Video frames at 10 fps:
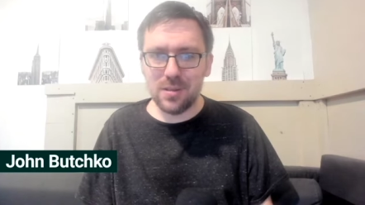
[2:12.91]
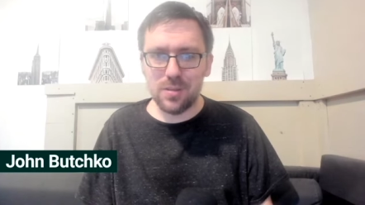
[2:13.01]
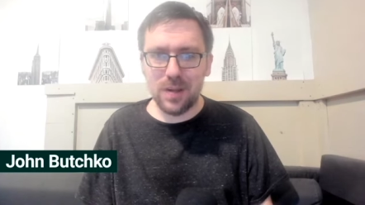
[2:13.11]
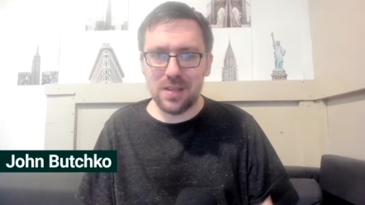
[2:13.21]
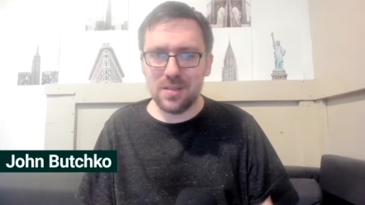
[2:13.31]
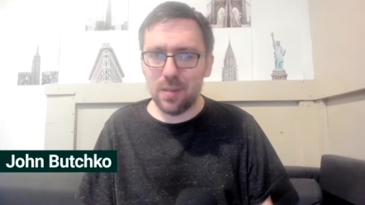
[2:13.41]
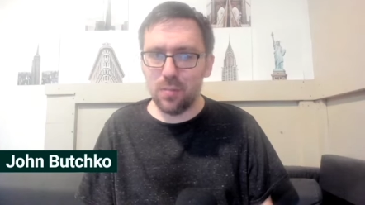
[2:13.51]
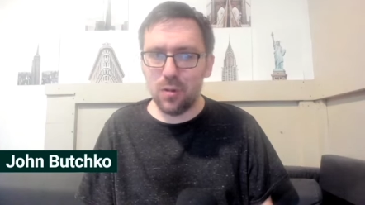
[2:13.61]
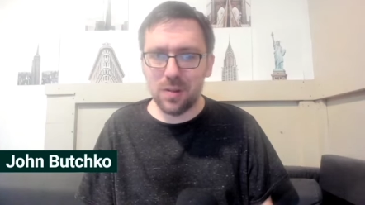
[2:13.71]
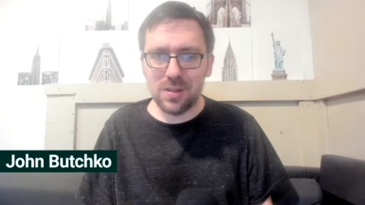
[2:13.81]
There's been some
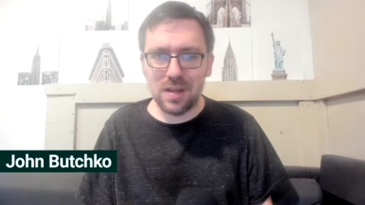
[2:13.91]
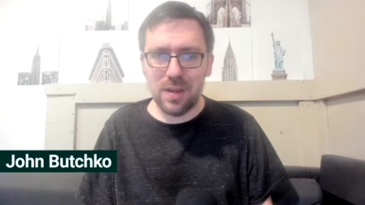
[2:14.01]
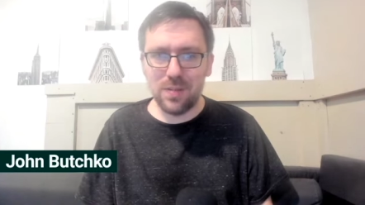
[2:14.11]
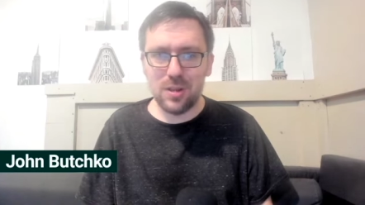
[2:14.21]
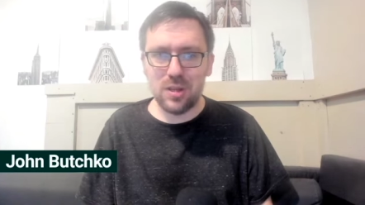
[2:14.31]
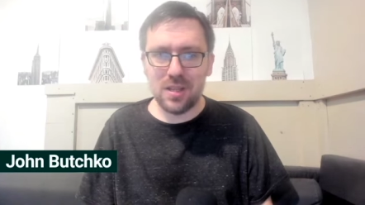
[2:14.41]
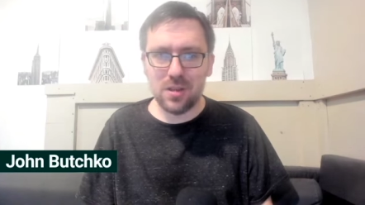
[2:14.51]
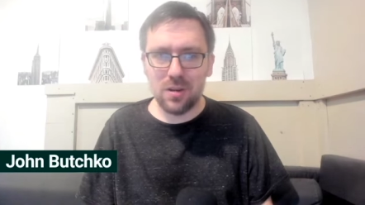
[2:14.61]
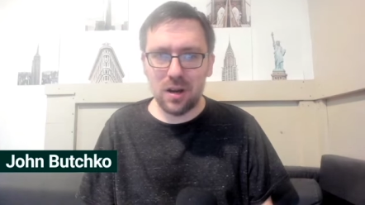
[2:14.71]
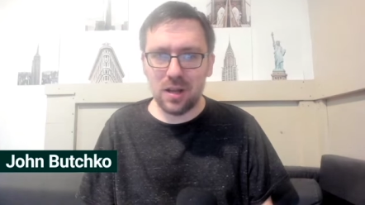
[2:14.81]
rumors that maybe the Jets
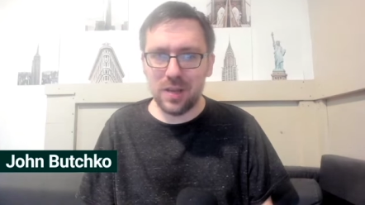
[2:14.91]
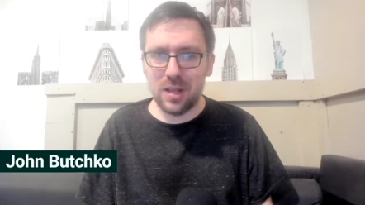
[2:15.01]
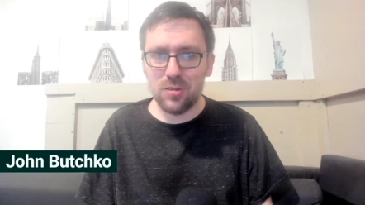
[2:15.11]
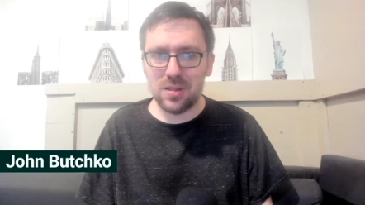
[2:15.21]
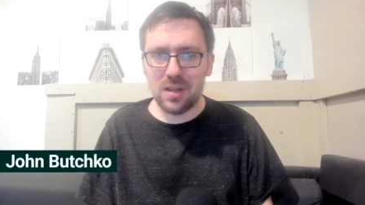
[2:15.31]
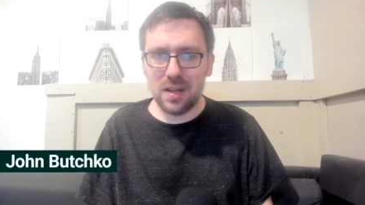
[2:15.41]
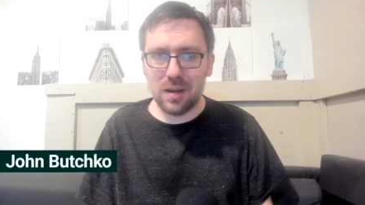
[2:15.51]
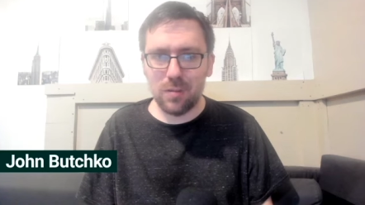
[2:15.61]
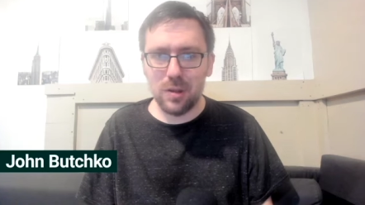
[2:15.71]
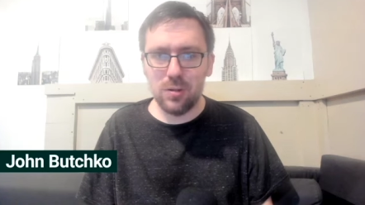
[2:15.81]
are, are going to be interested in
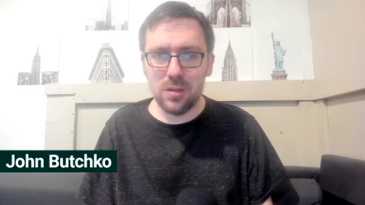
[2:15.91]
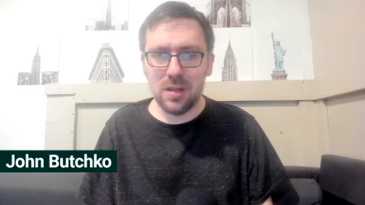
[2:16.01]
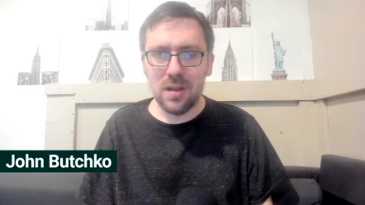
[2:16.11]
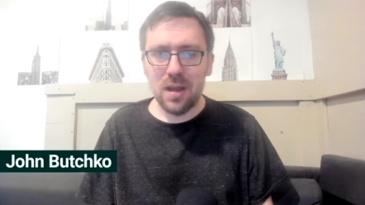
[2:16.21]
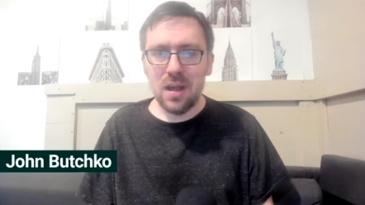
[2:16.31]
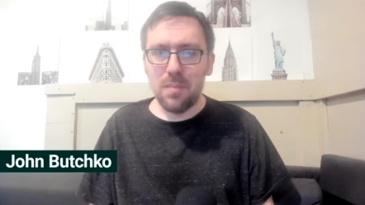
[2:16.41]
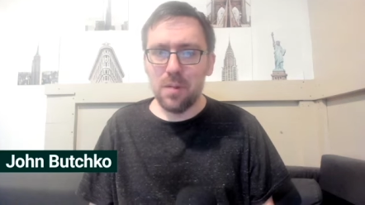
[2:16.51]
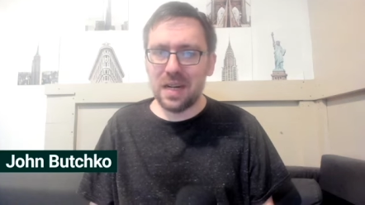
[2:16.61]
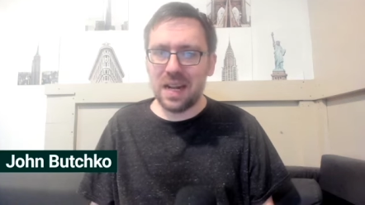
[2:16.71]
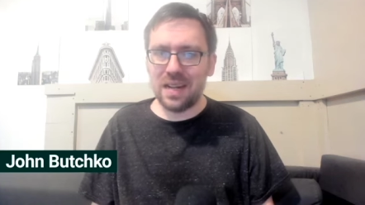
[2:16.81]
a reunion,
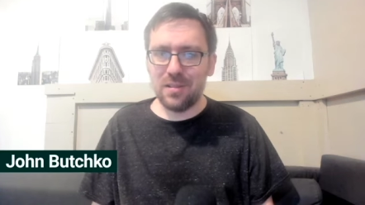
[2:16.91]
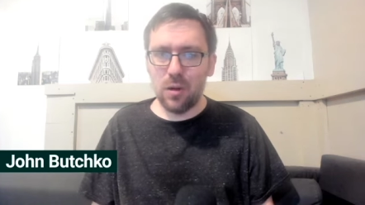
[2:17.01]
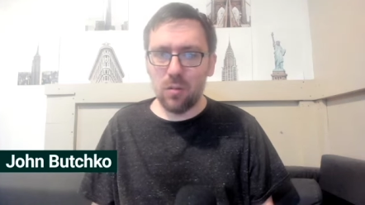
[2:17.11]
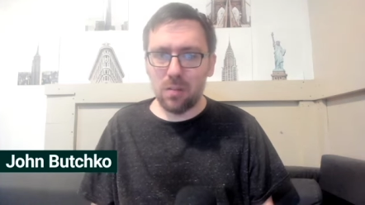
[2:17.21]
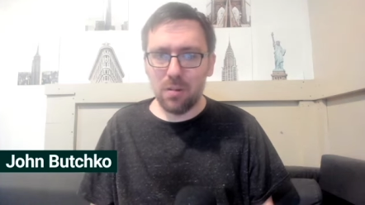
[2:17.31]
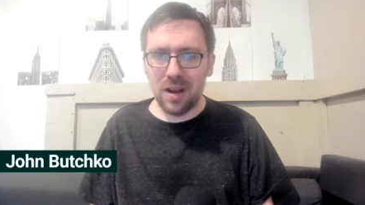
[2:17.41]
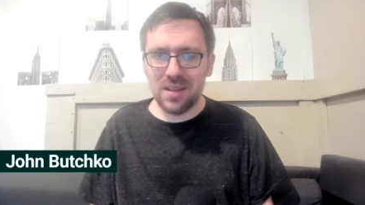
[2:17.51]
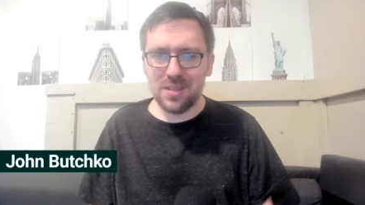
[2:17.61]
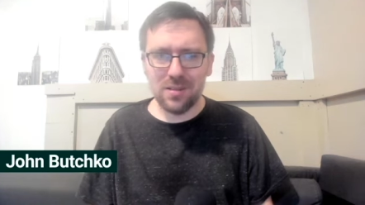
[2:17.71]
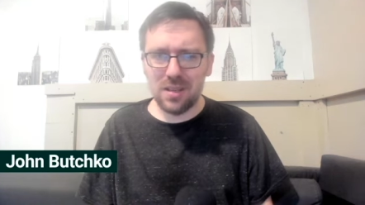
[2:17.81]
but at a lower
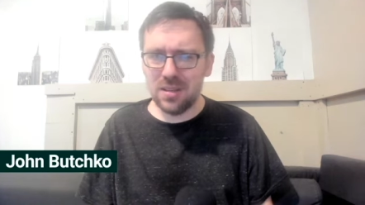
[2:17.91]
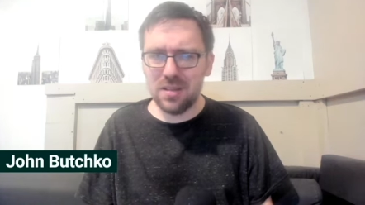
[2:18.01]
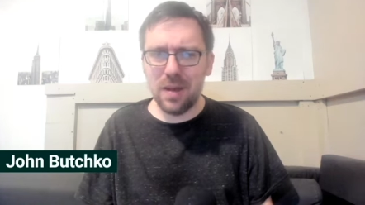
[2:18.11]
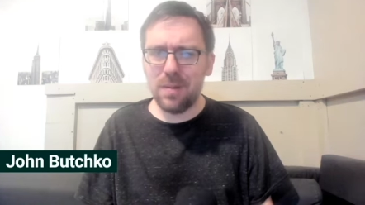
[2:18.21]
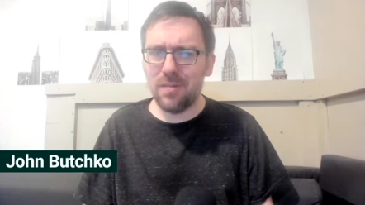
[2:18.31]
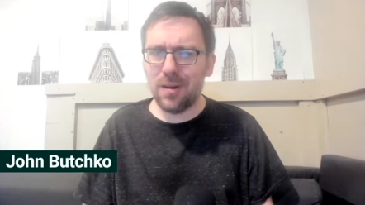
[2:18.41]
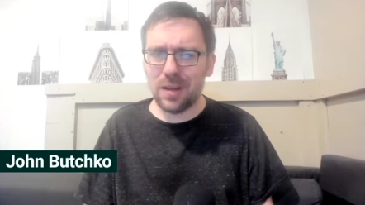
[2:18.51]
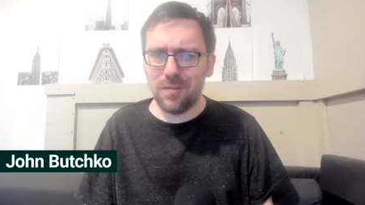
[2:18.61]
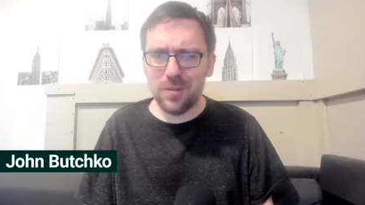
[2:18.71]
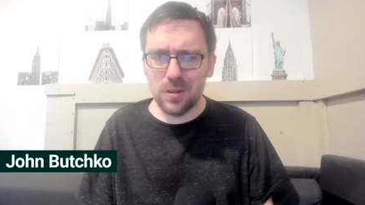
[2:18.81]
price. So you, you may be very
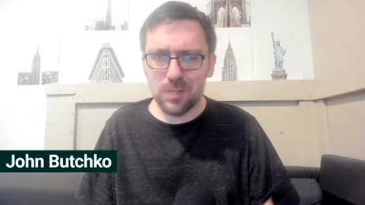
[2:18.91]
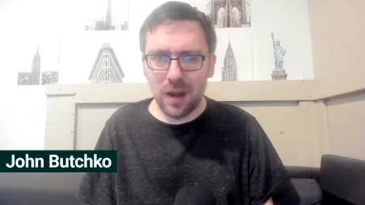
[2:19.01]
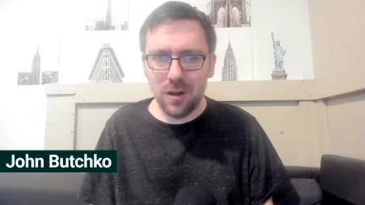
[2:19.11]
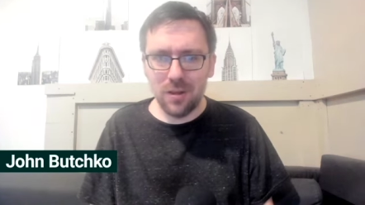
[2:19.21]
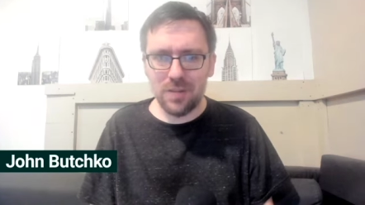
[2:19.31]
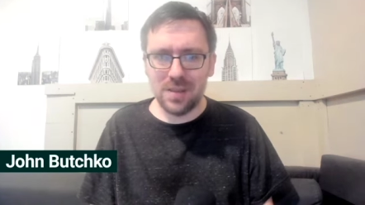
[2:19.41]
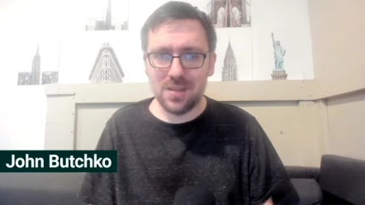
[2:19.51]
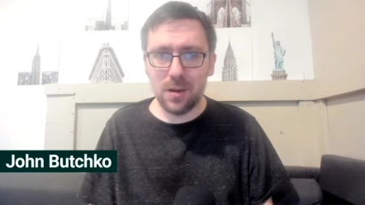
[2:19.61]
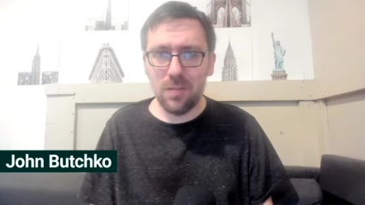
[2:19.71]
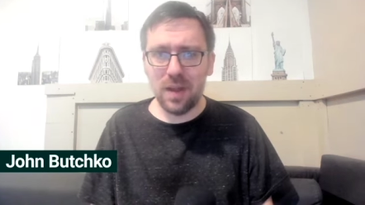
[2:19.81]
confused by all of this.
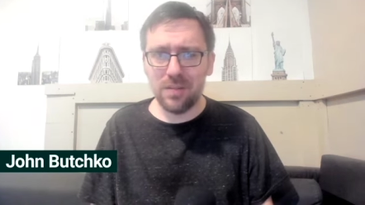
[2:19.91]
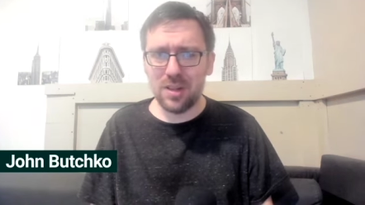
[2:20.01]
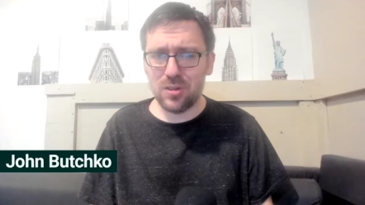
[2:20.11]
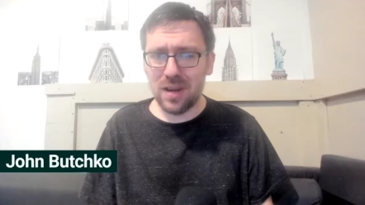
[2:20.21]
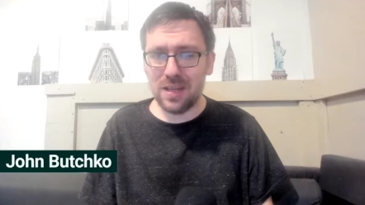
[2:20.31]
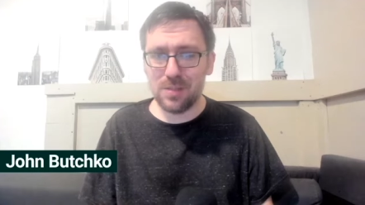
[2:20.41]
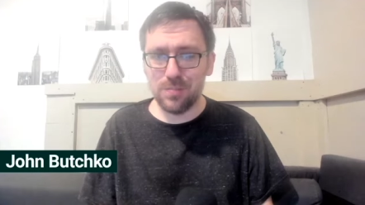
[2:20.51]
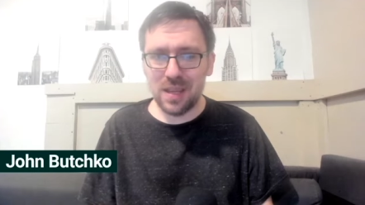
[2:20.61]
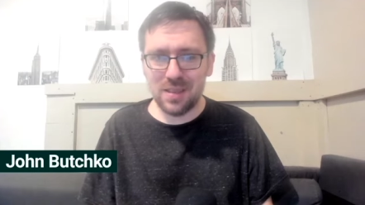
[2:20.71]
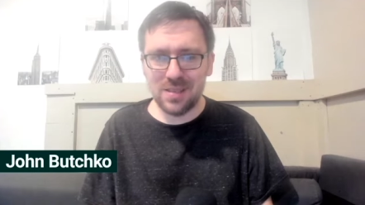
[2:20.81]
So I'm going to try and
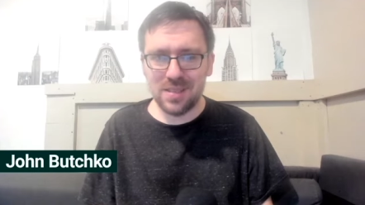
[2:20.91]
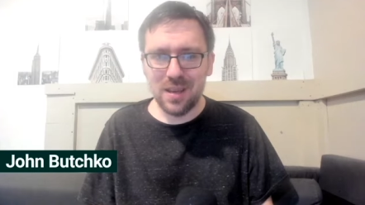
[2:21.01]
explain this